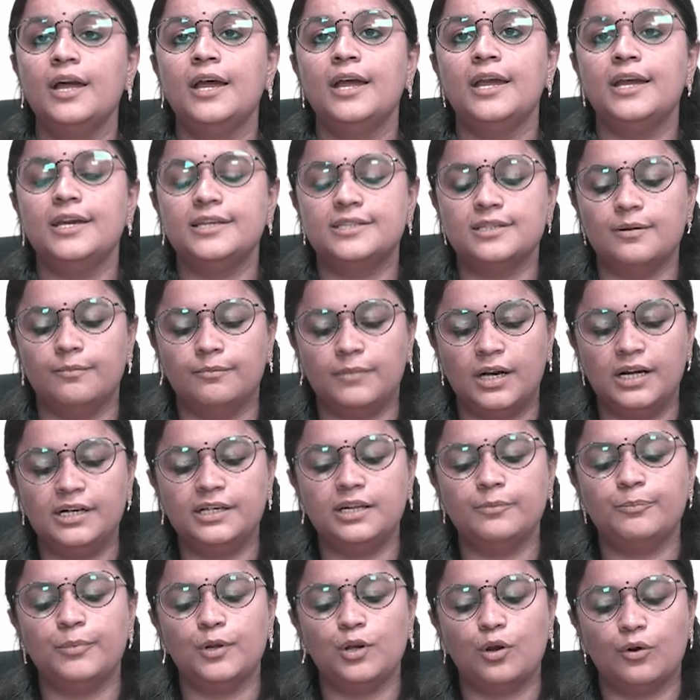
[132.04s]
is a
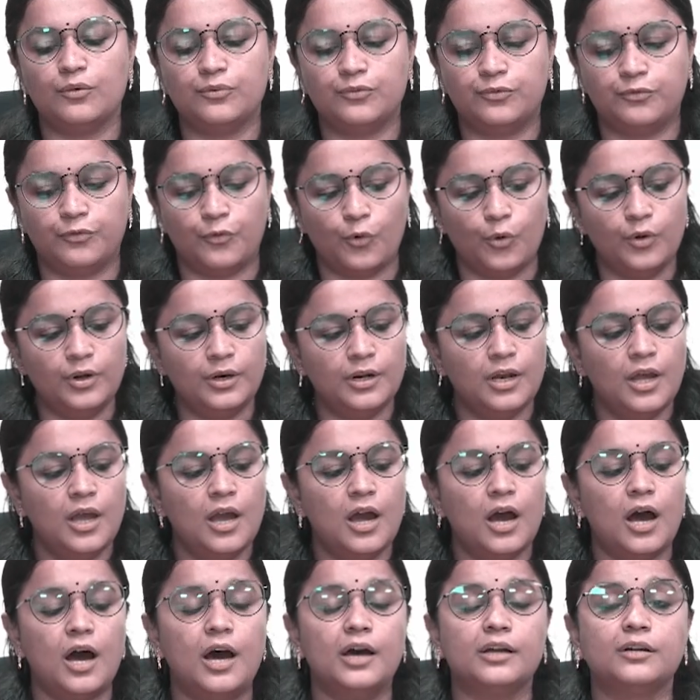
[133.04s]
multiple of 4
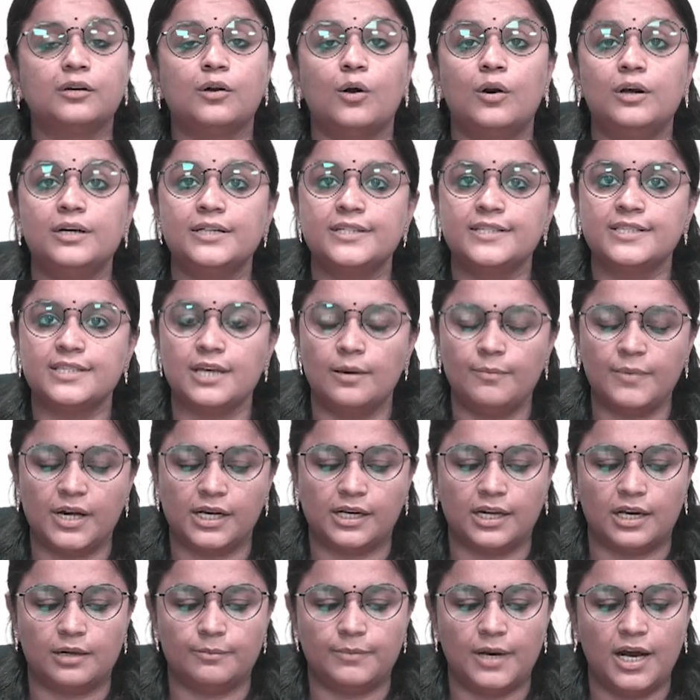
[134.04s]
are called
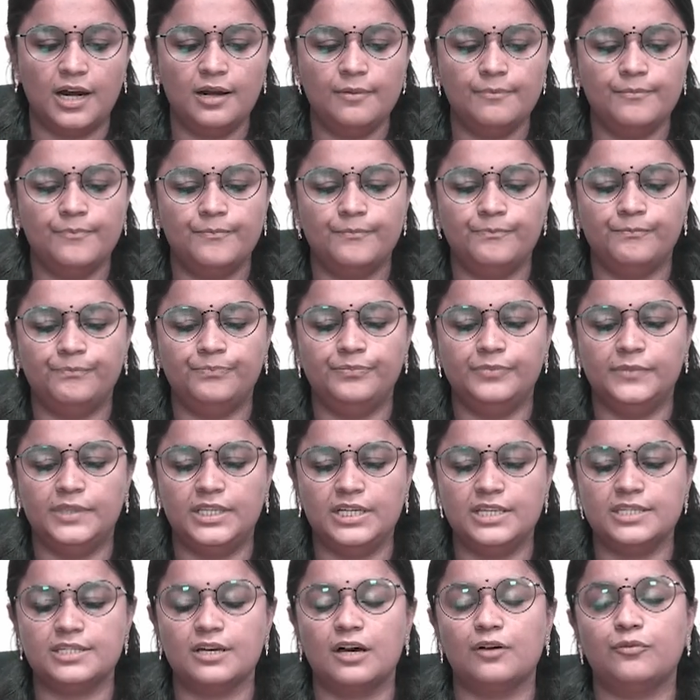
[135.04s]
Samagarbha.
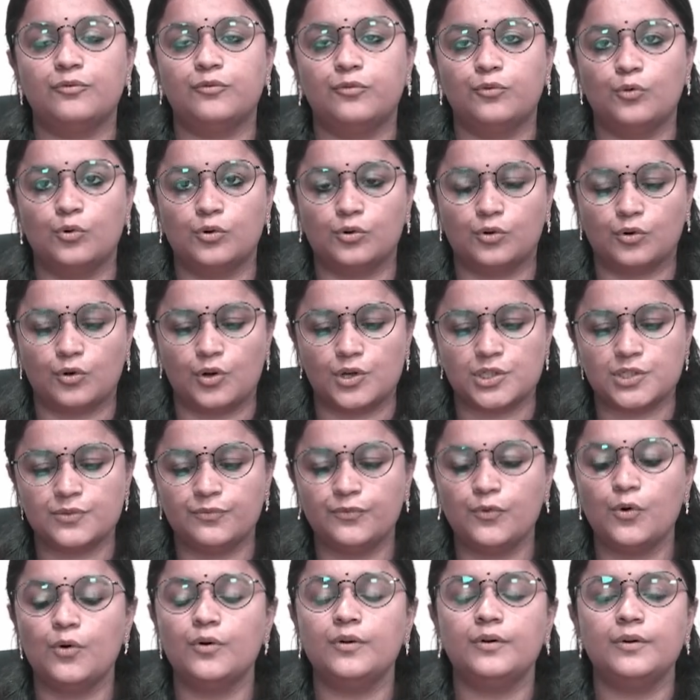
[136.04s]
These are 4 cross
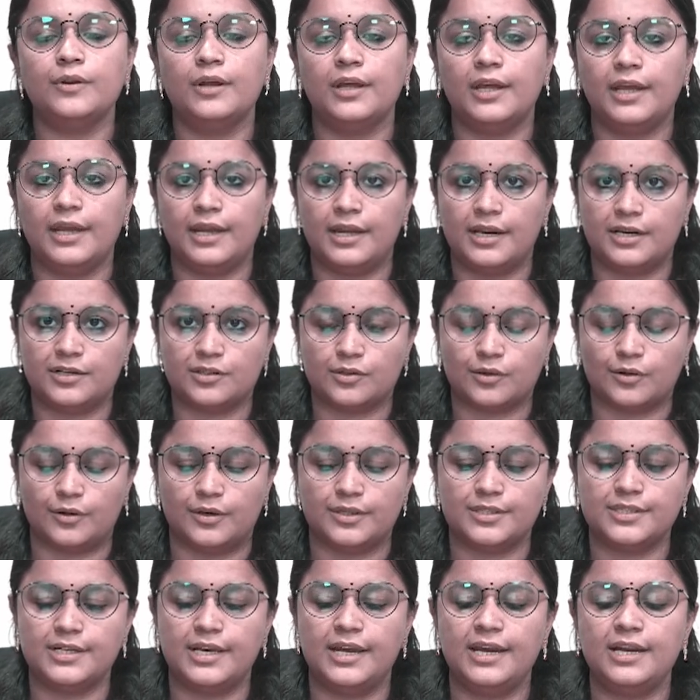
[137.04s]
4, 8
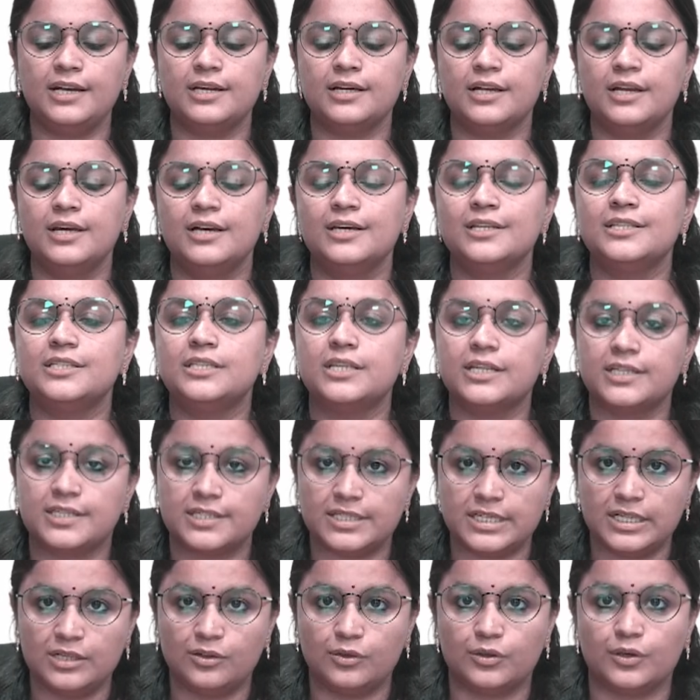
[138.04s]
cross 8,
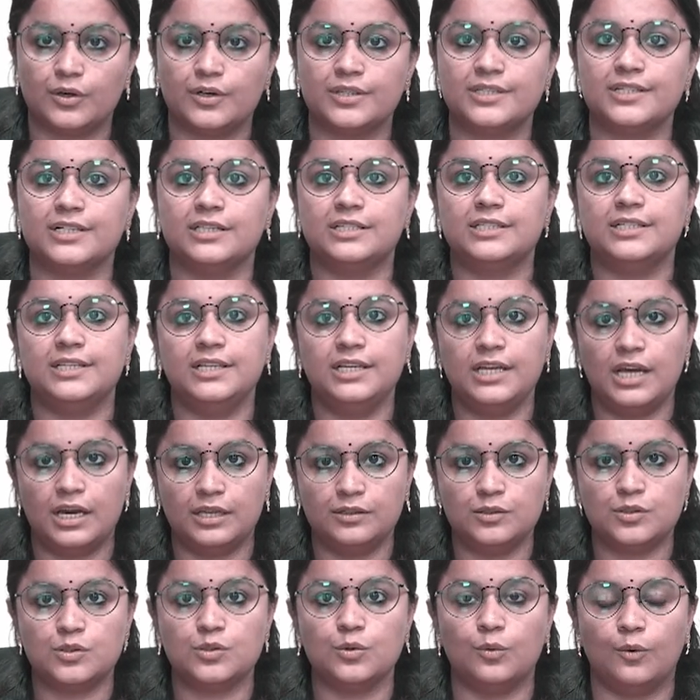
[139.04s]
16 cross 16
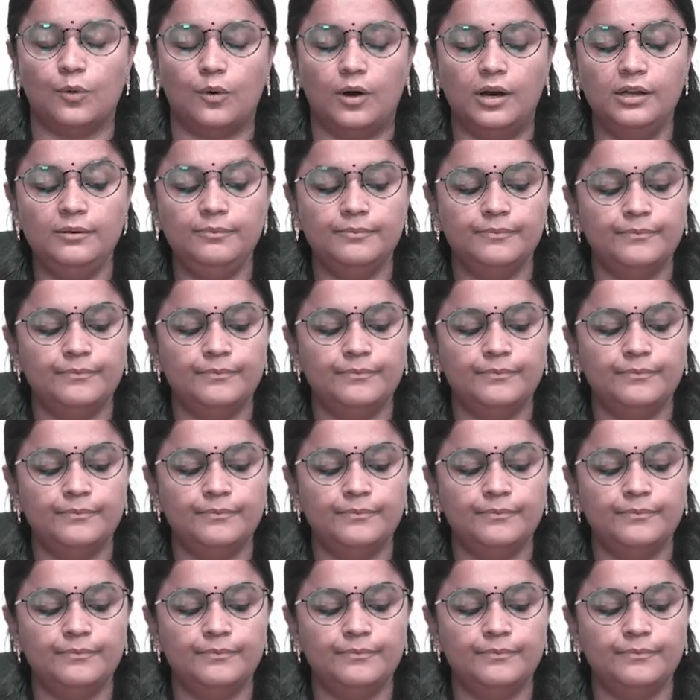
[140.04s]
and so on.